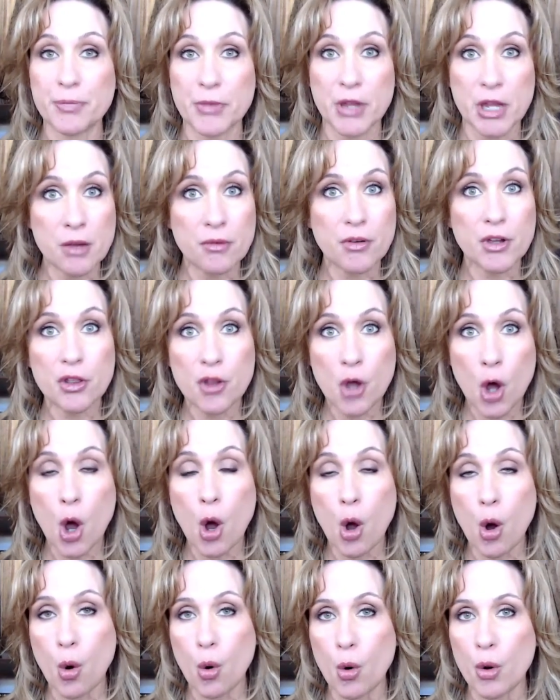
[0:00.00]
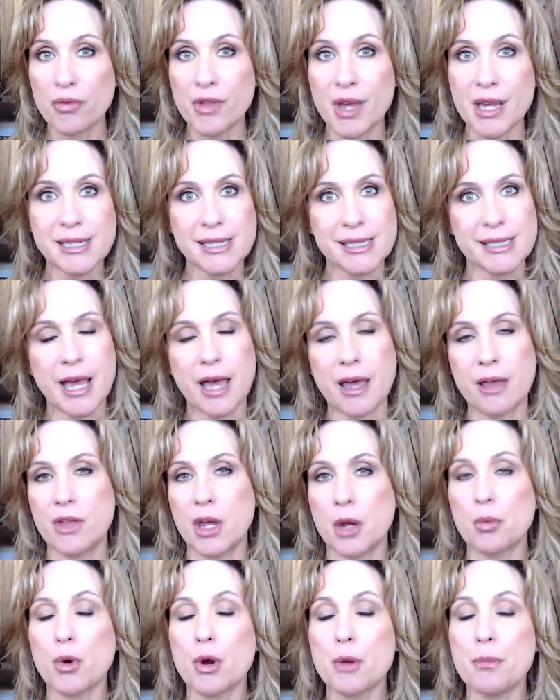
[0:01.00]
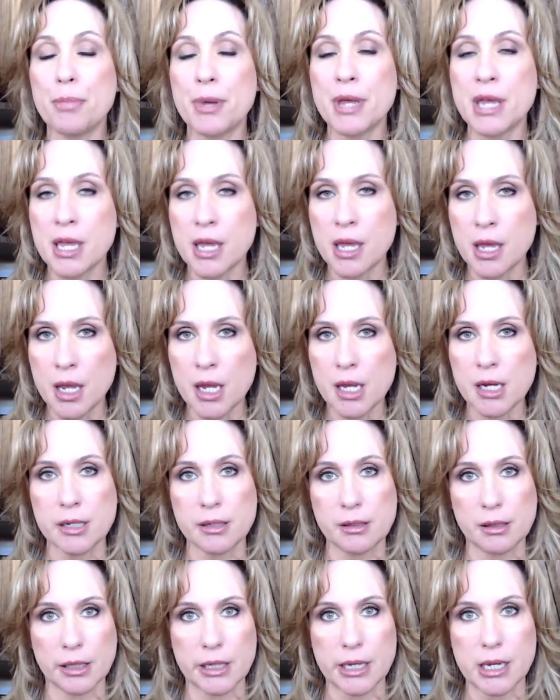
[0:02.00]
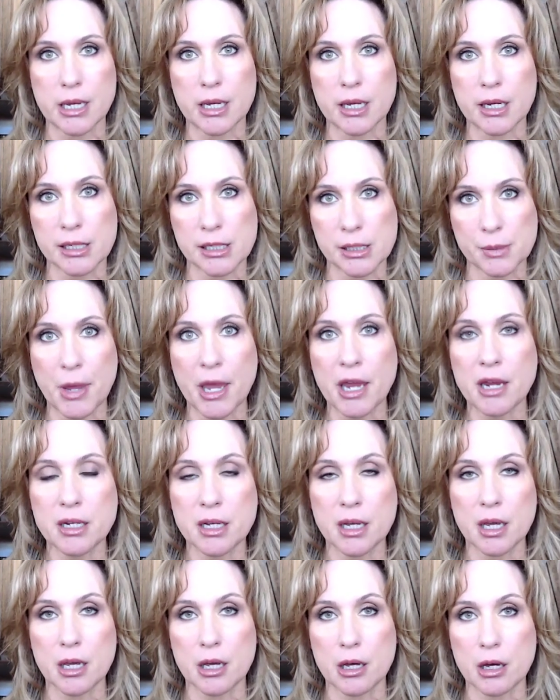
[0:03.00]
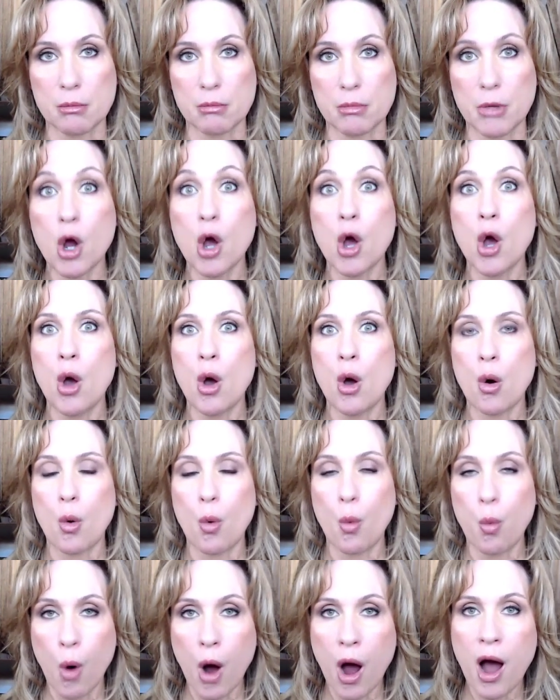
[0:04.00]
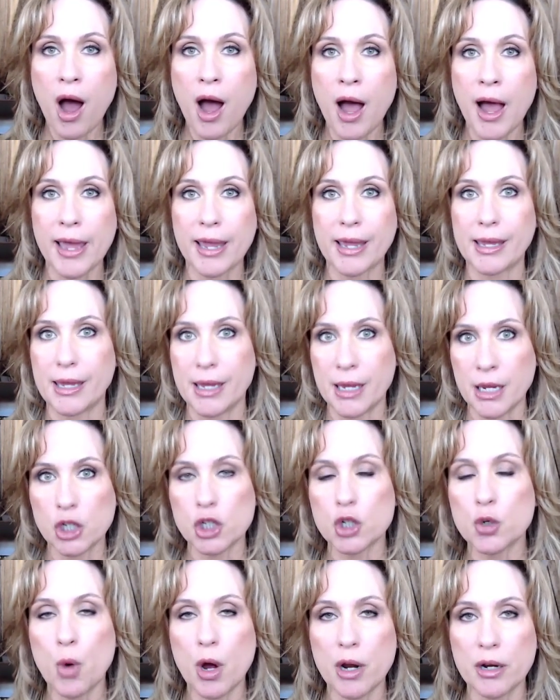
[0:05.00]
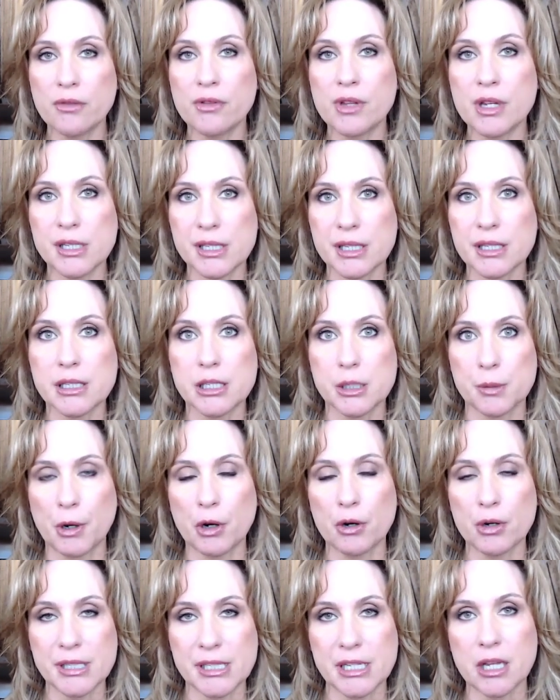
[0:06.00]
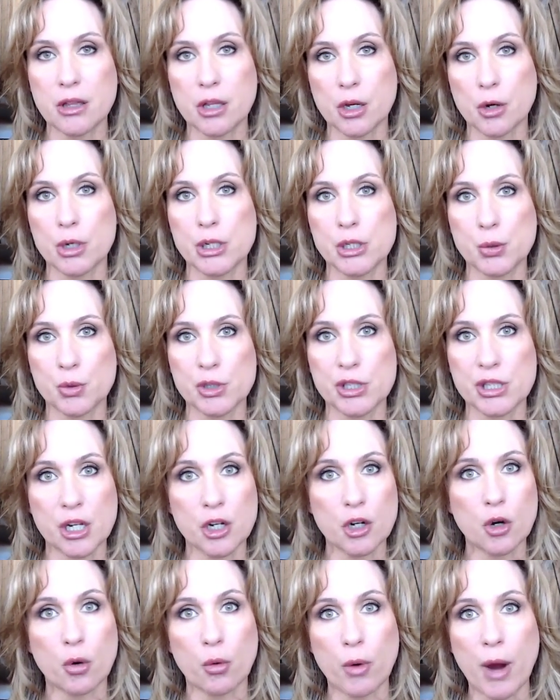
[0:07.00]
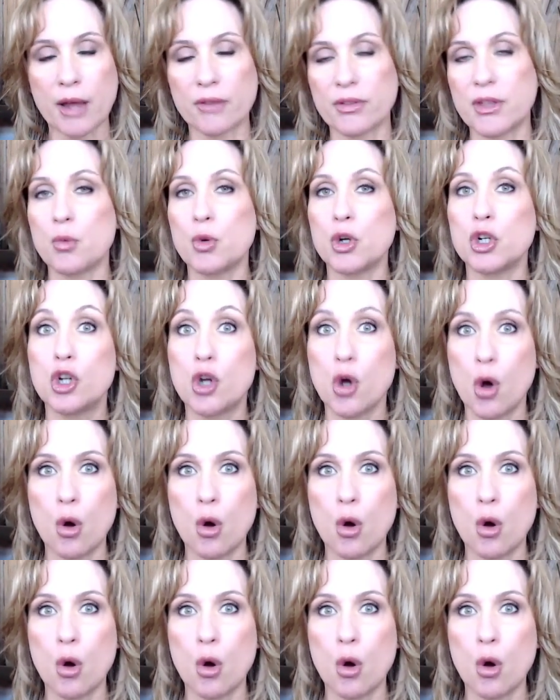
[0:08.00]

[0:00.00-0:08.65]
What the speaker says: even though they said they repeatedly explained to him why each one of these conspiracy theories was incorrect. They would